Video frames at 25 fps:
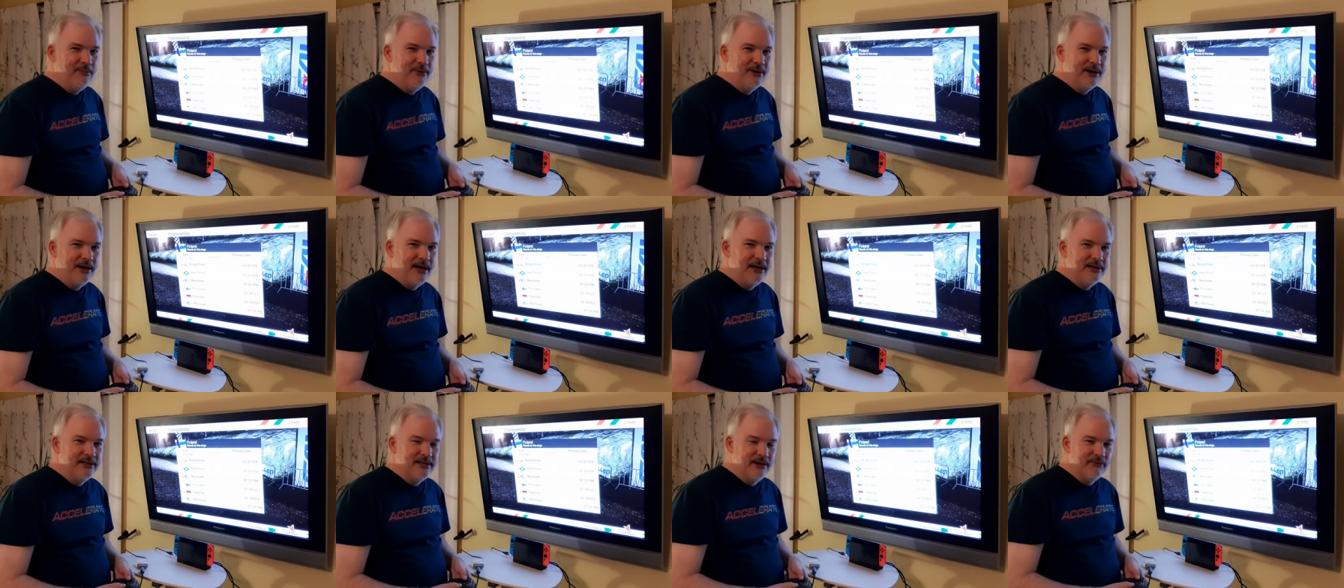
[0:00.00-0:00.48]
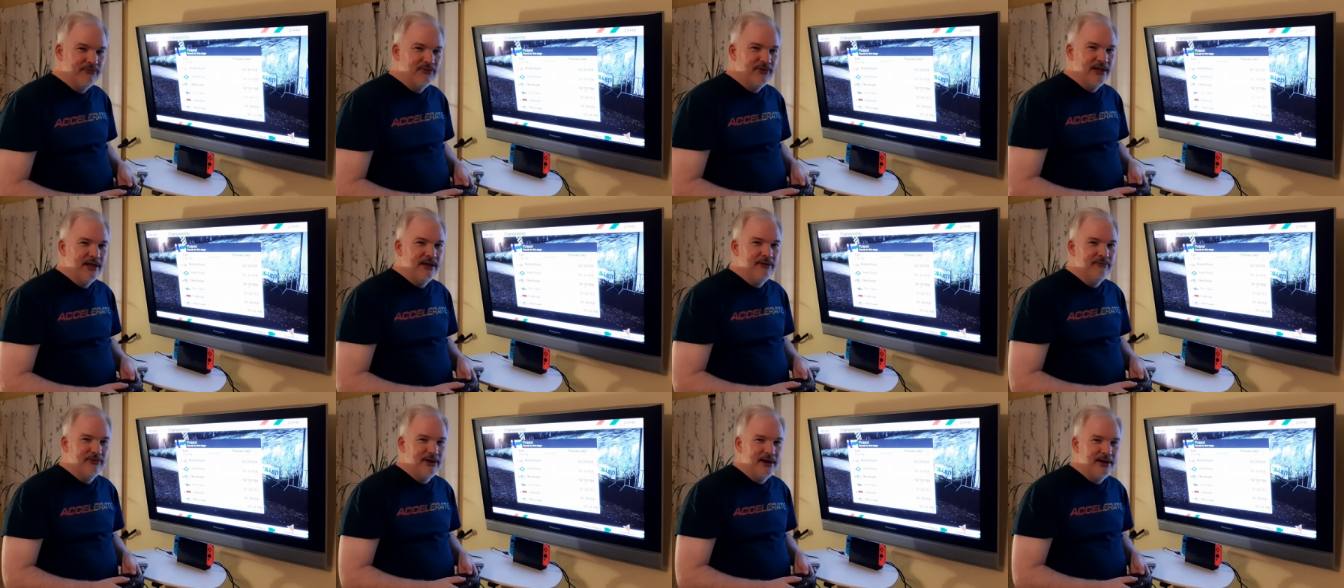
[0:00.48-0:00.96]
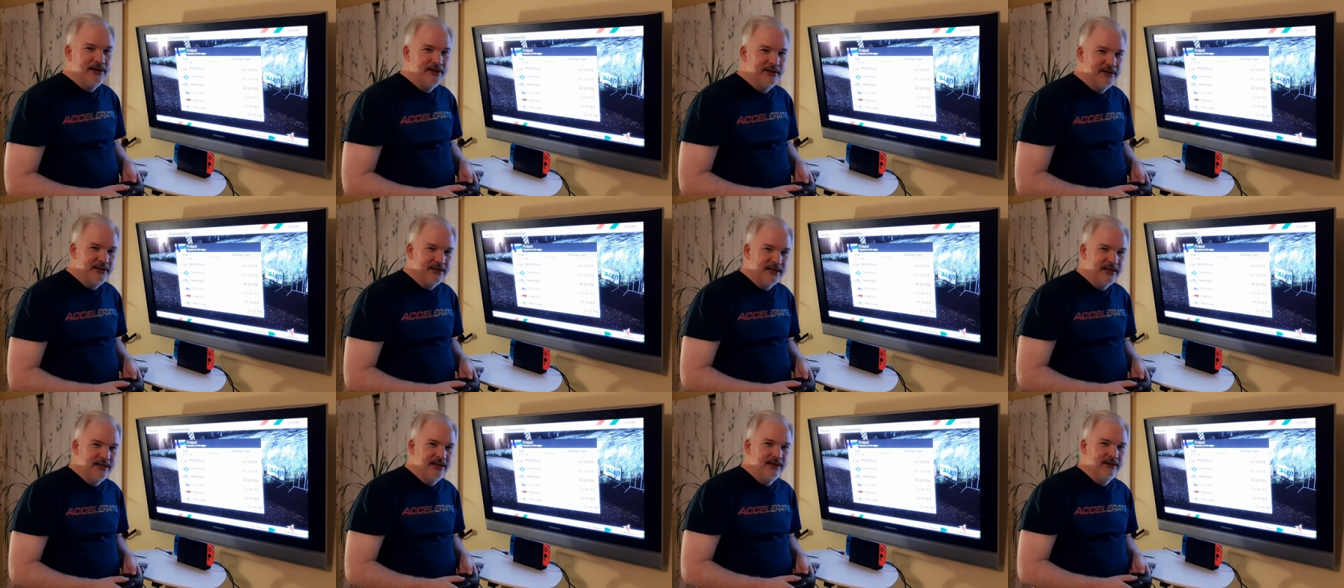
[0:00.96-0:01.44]
but I definitely invite you
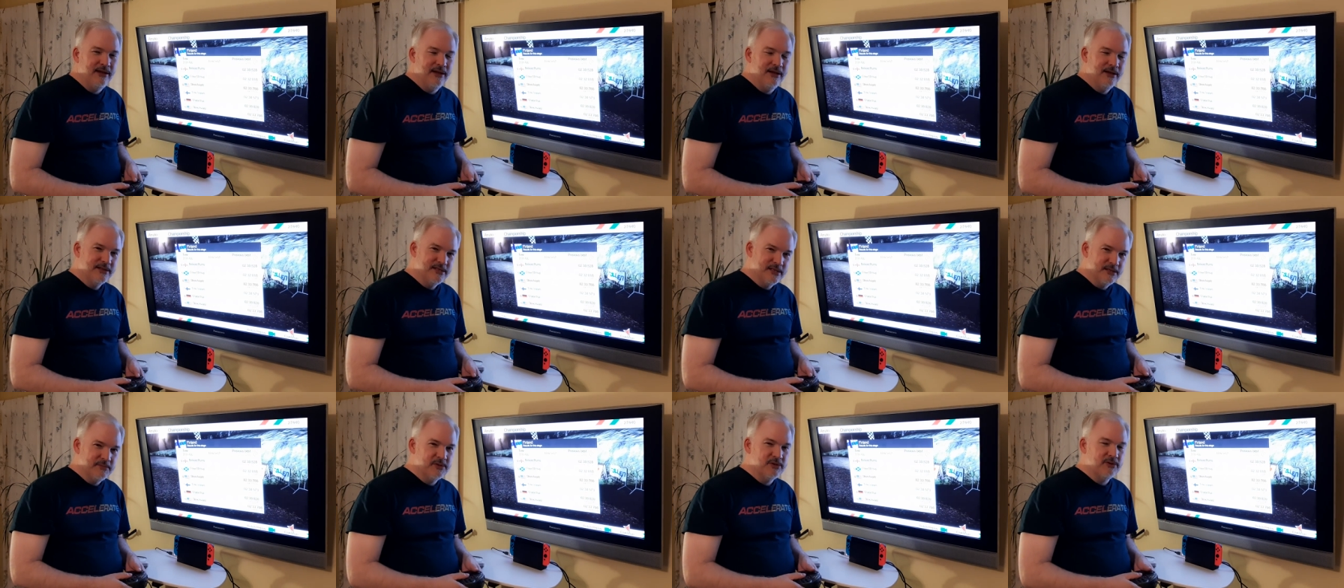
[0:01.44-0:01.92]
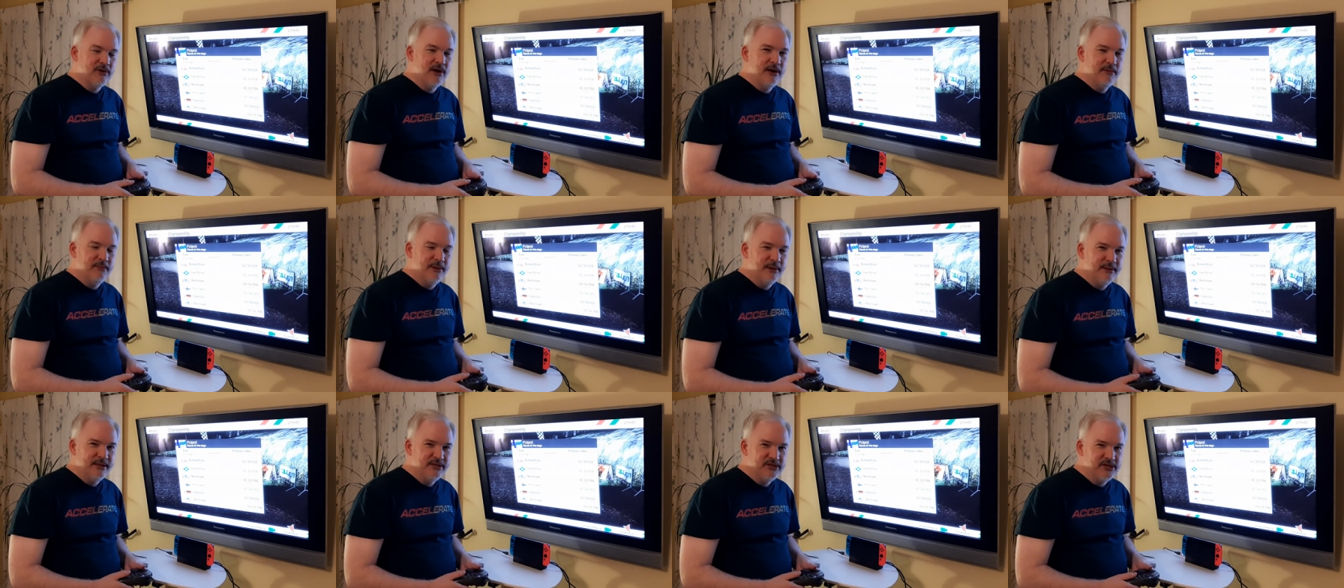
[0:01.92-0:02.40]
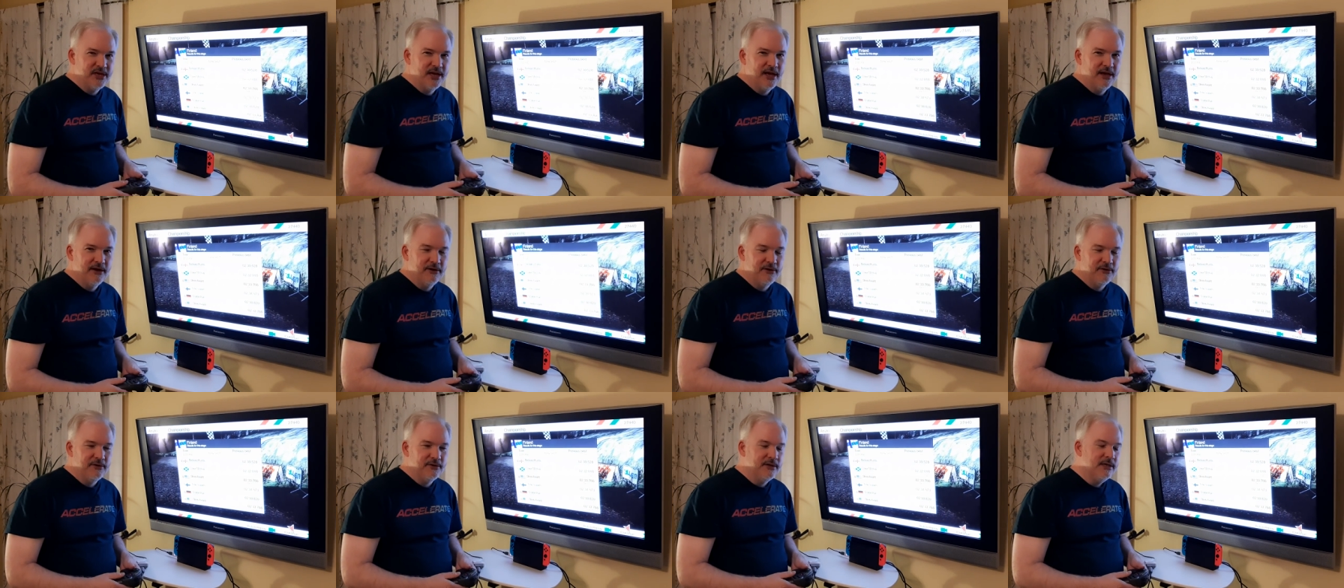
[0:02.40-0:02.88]
to keep, uh, subscribe to my
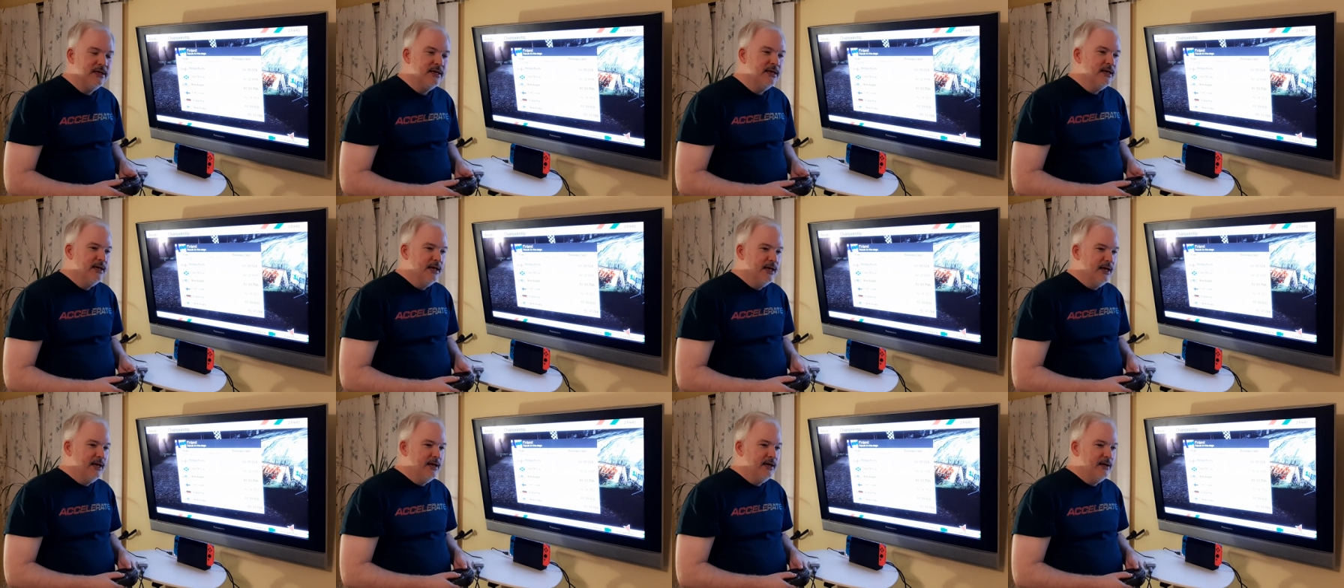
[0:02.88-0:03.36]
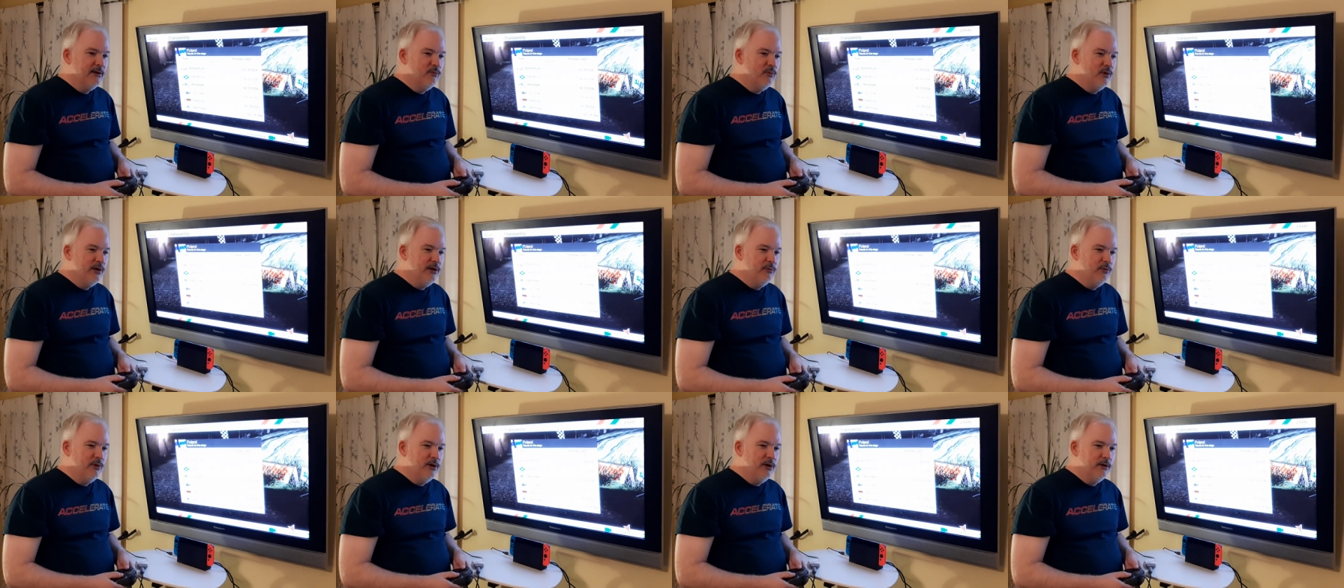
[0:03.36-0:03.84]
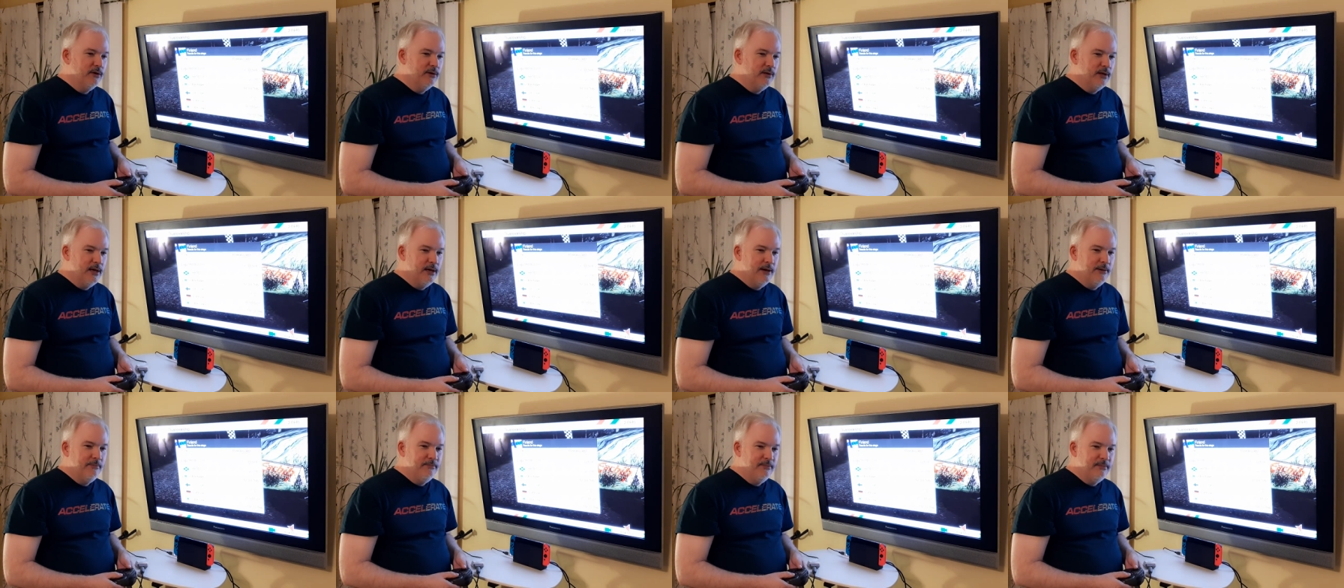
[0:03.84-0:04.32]
channel and we will
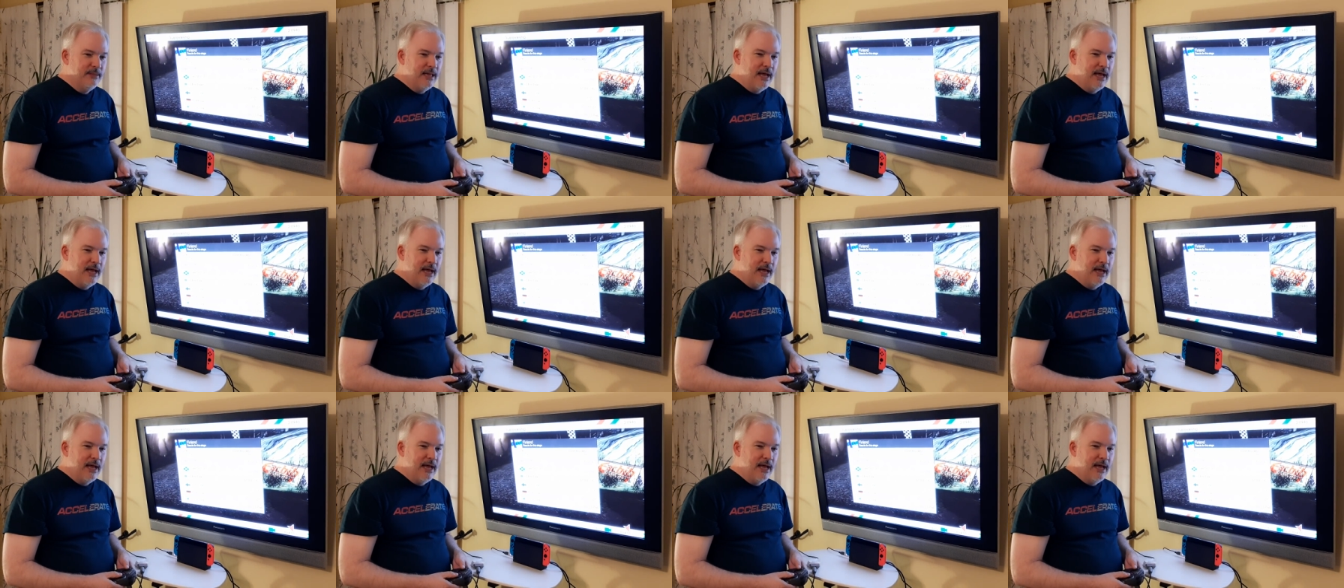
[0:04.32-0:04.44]
um,